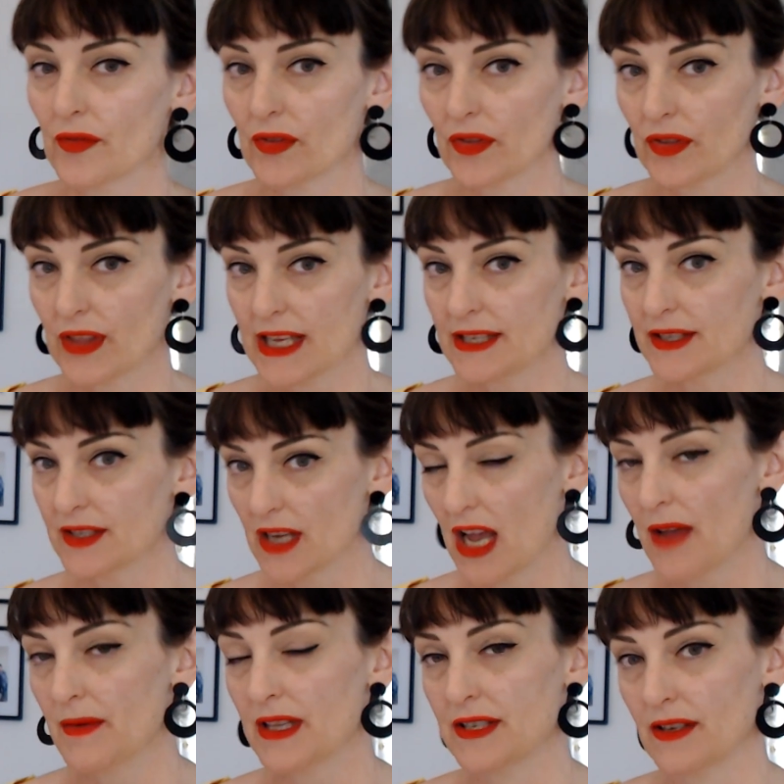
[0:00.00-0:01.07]
this
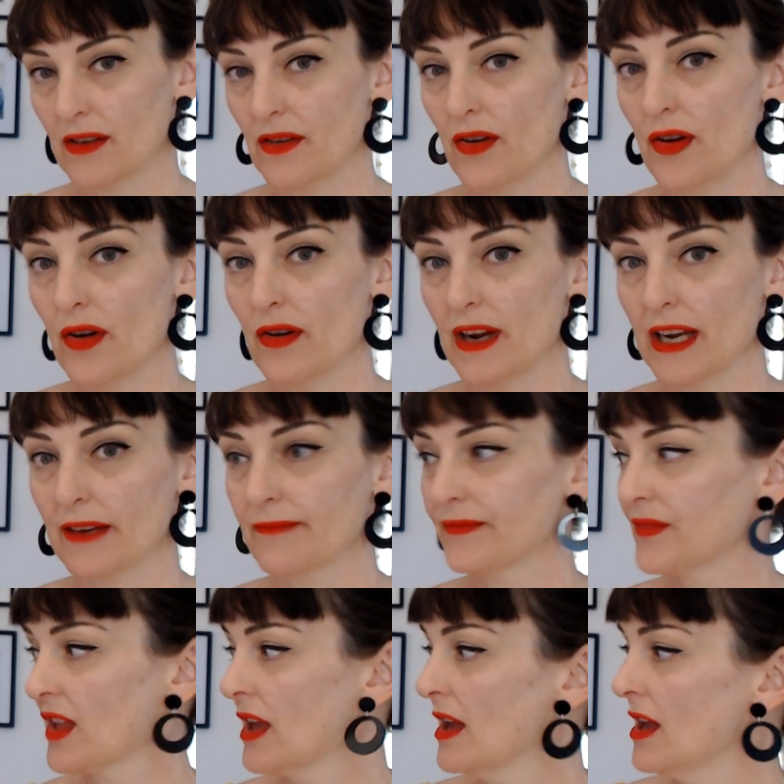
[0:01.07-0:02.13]
time it's occurring.
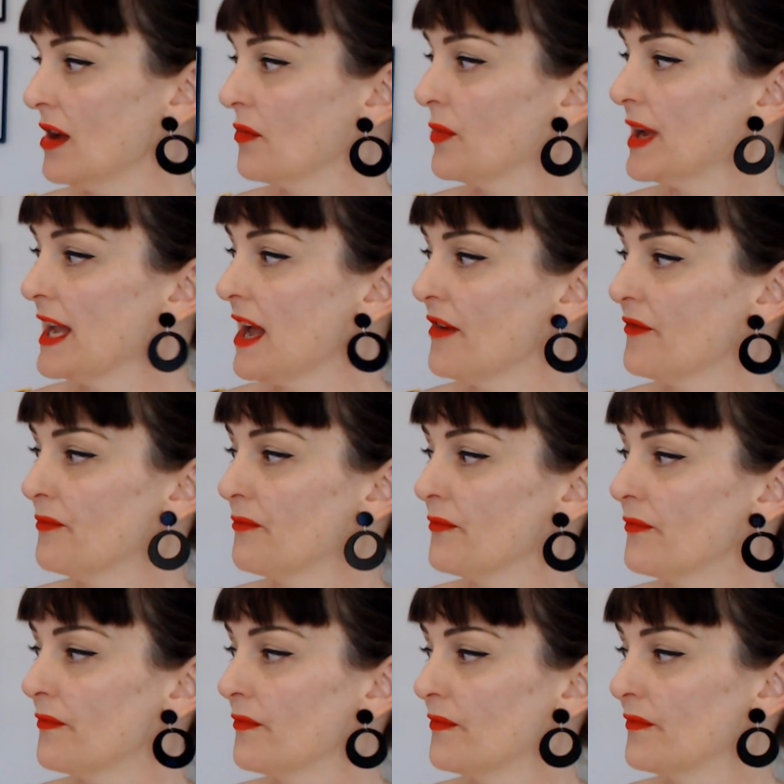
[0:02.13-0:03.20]
We have
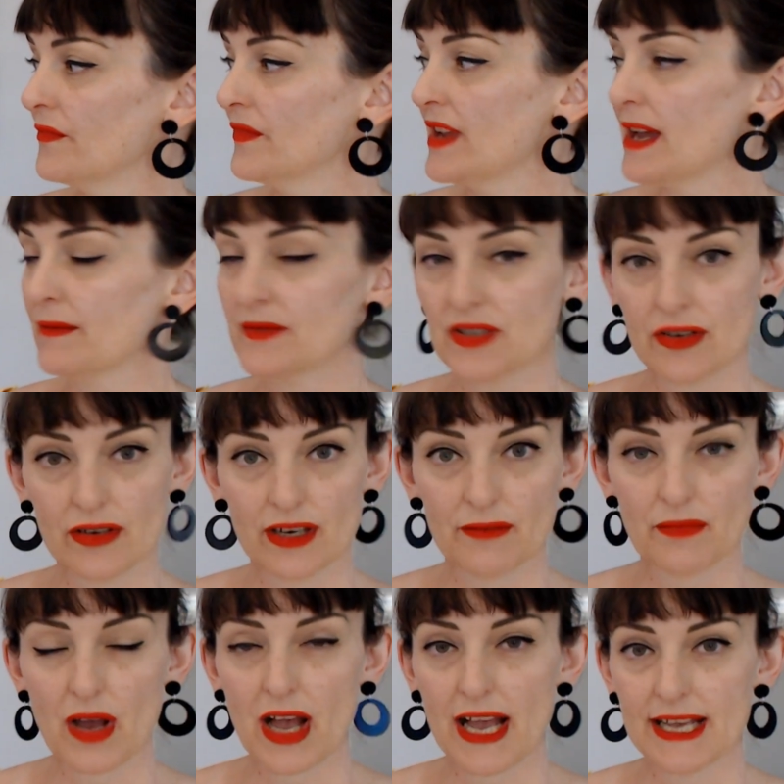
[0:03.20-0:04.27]
Neptune in
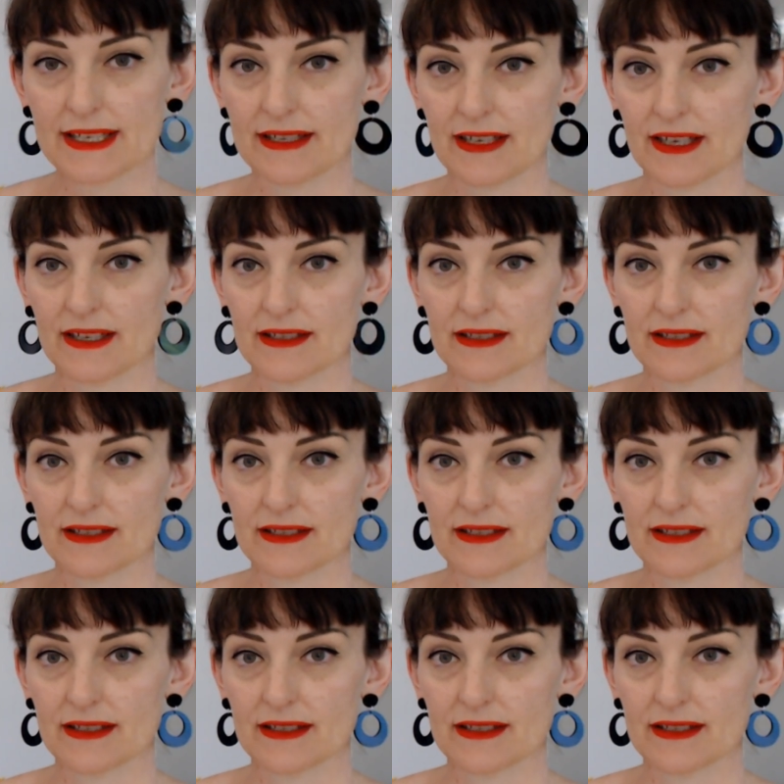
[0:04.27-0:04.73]
Pisces